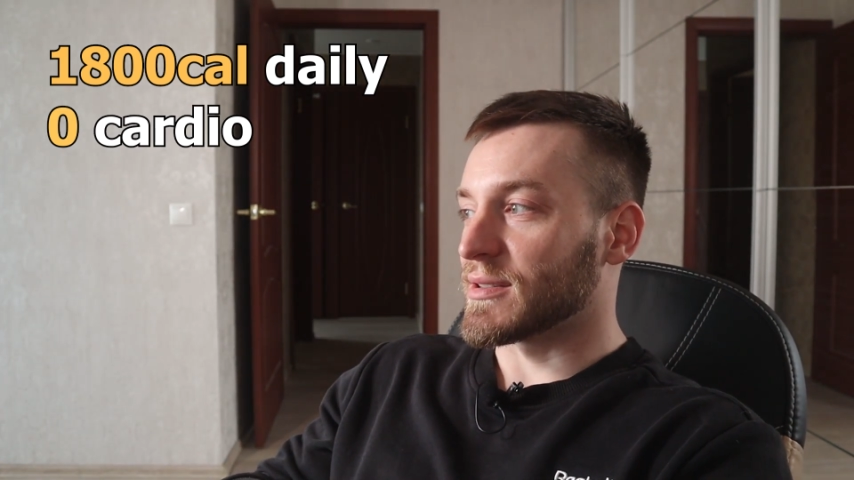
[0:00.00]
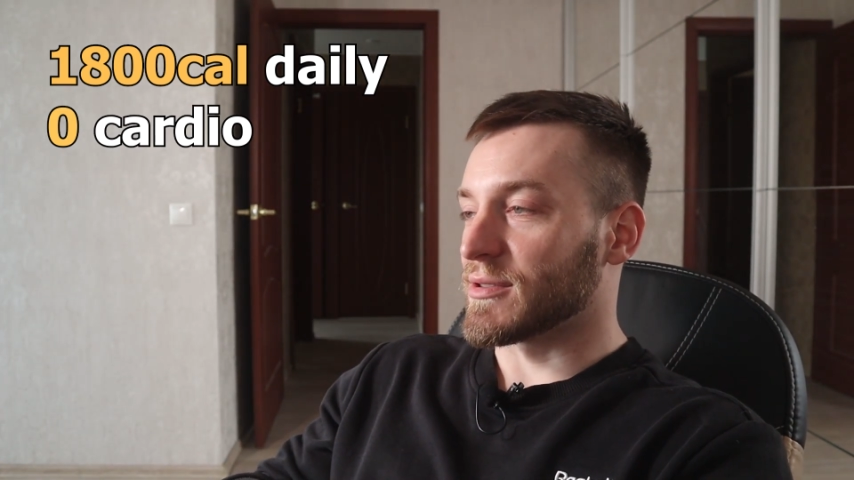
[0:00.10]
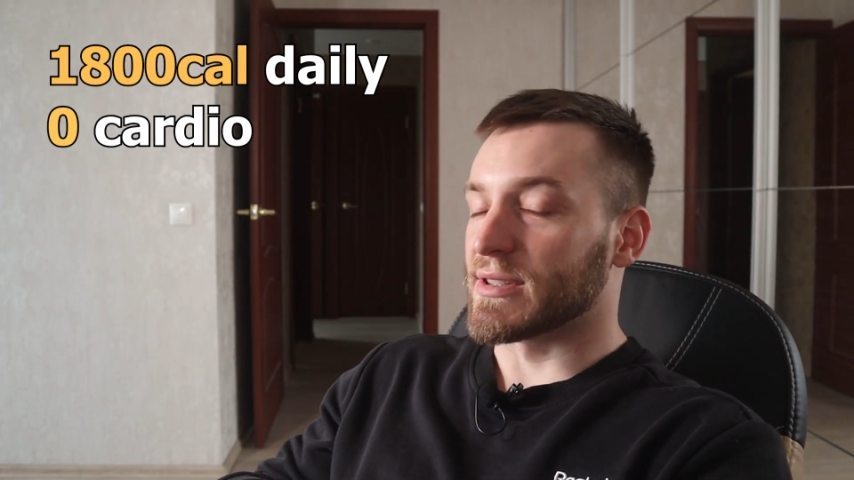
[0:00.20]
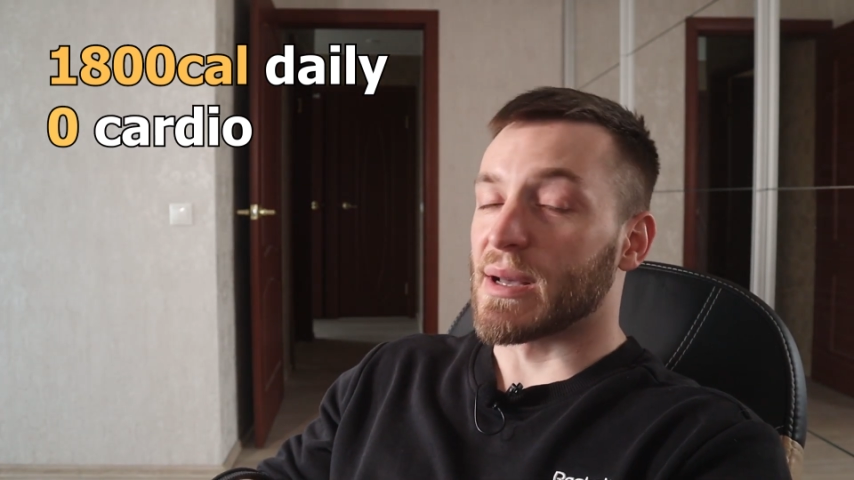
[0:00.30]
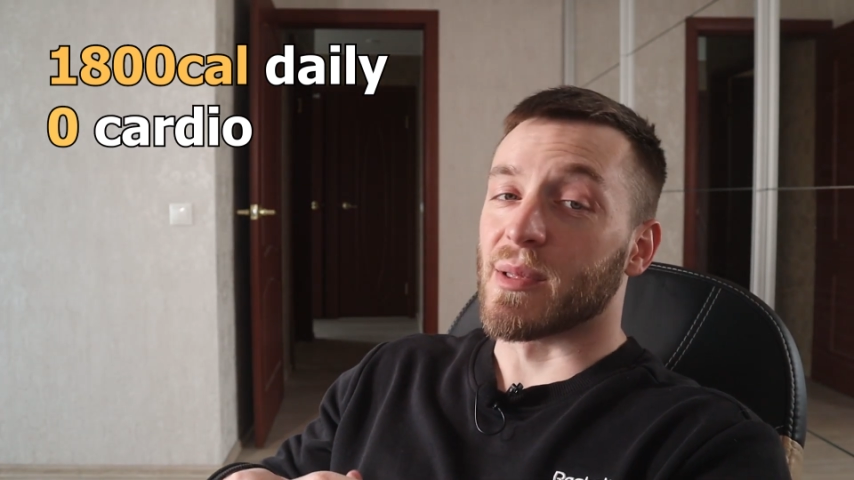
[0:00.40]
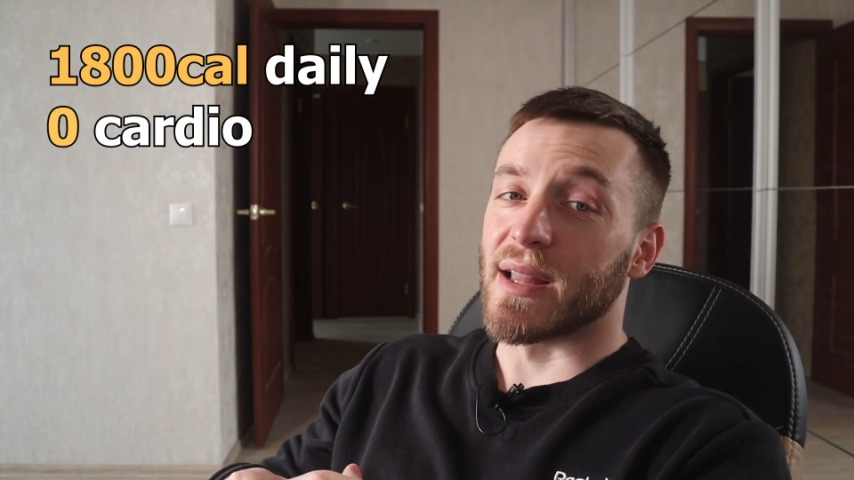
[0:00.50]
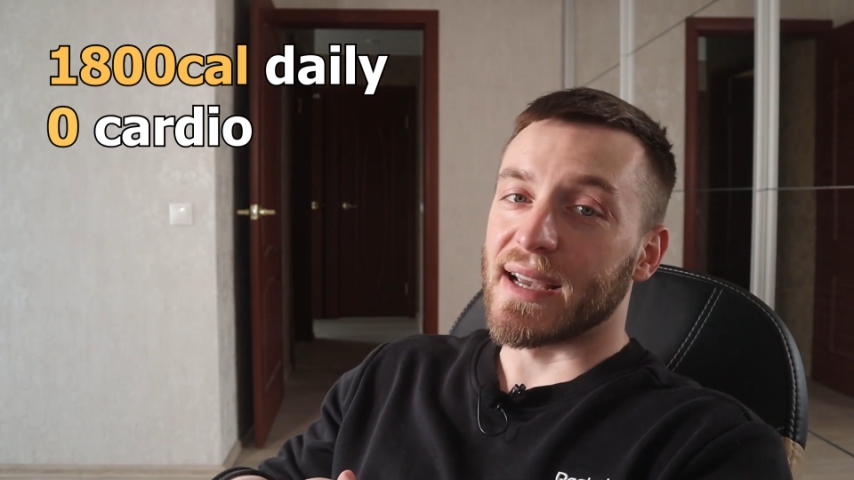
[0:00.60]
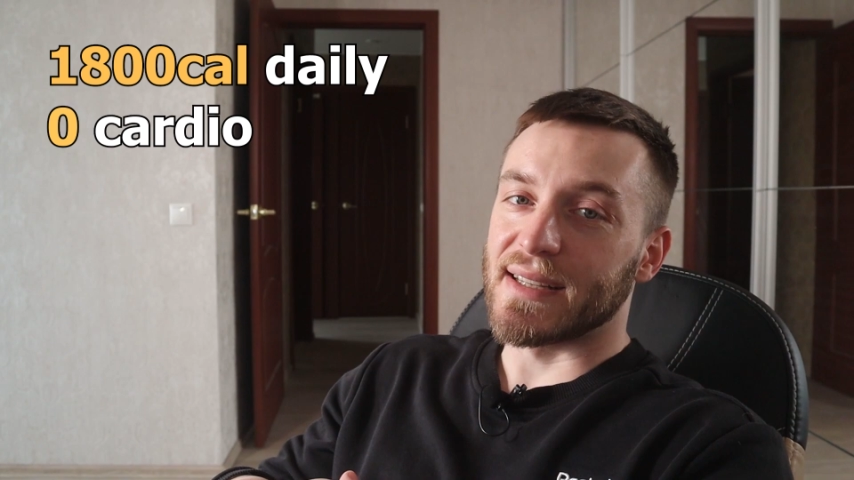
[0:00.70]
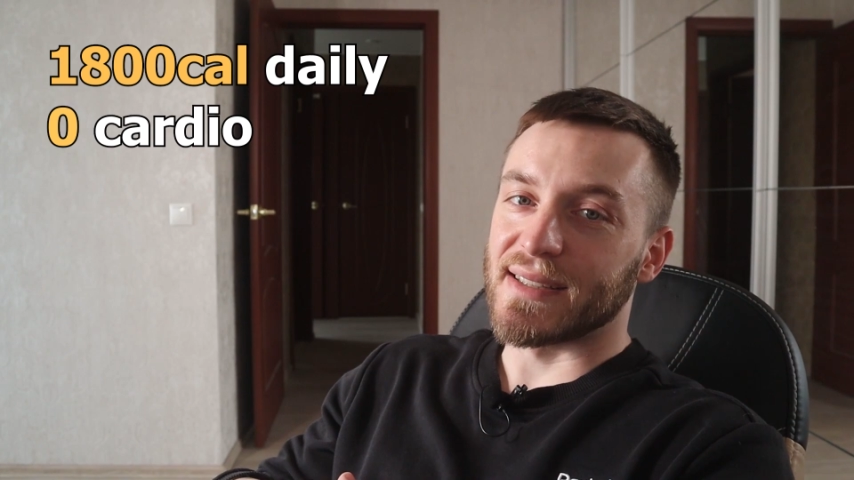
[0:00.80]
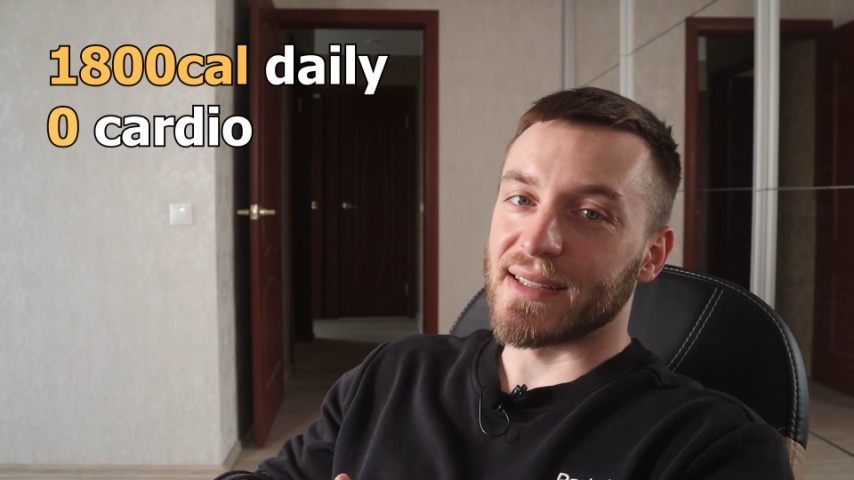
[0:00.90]
because I'm
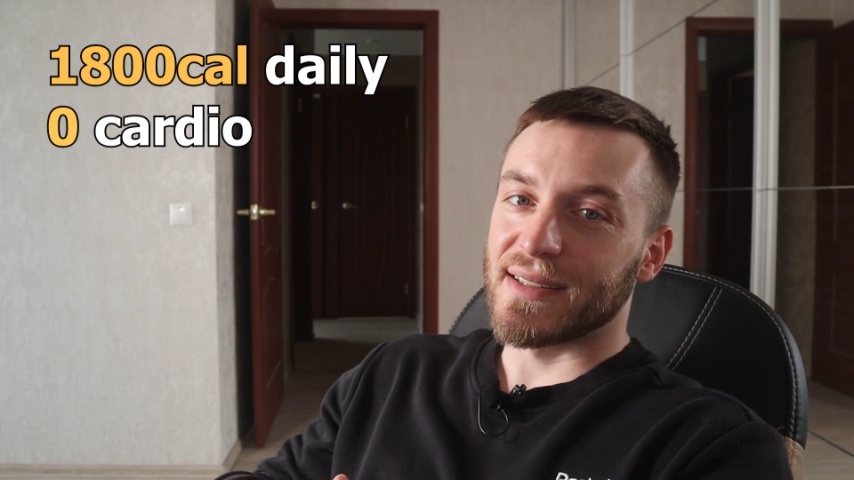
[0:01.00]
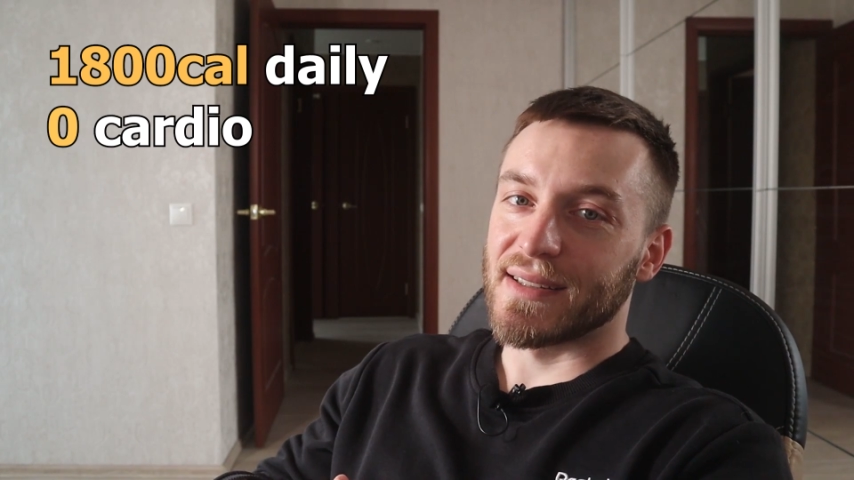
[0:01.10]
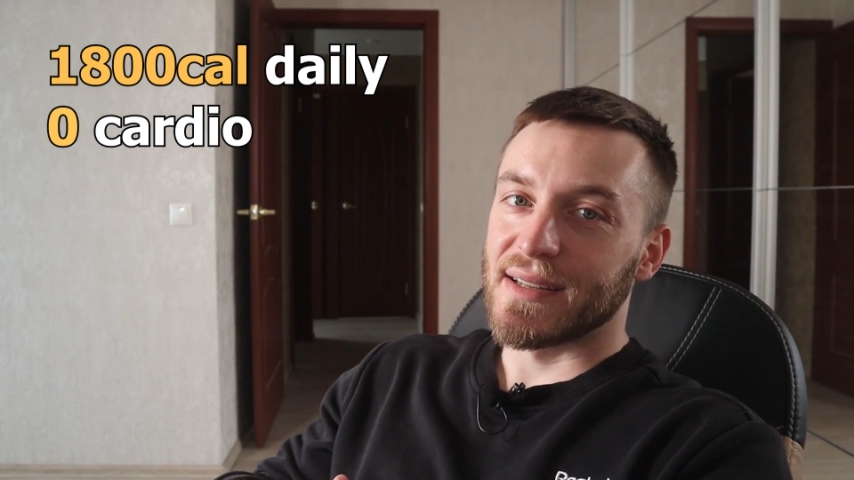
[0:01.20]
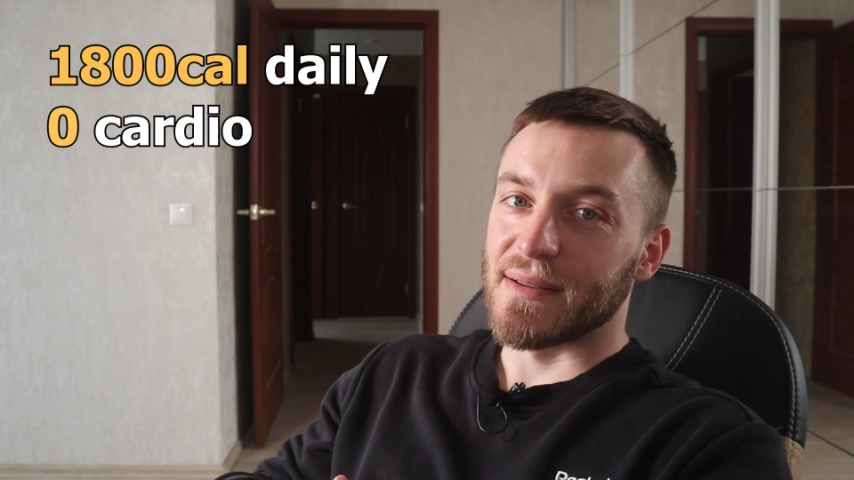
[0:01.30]
lazy,